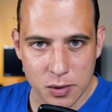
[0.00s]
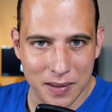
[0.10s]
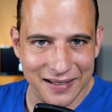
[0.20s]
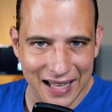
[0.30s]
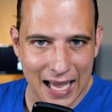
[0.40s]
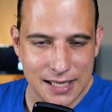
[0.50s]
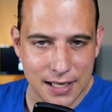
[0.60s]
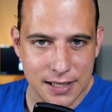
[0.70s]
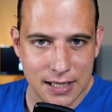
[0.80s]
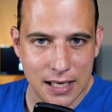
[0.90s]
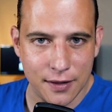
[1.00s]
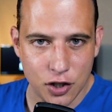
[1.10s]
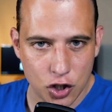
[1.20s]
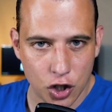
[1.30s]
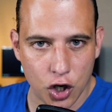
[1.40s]
being the SEC, the
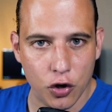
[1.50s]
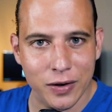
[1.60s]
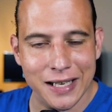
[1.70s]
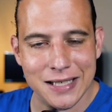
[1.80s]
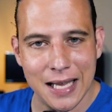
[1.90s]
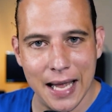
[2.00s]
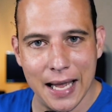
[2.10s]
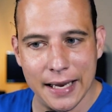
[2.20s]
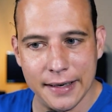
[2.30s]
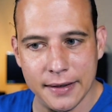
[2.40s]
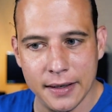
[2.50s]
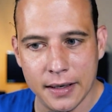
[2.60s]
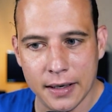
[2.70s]
Securities and